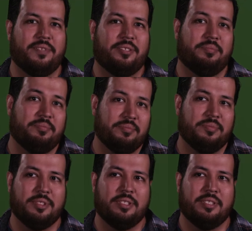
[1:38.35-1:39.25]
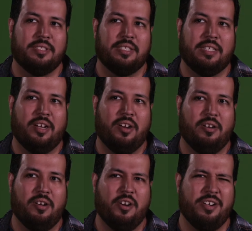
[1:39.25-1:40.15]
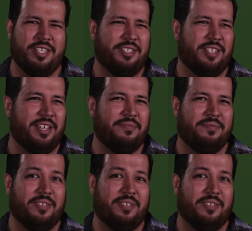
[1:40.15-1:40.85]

Well, art is life.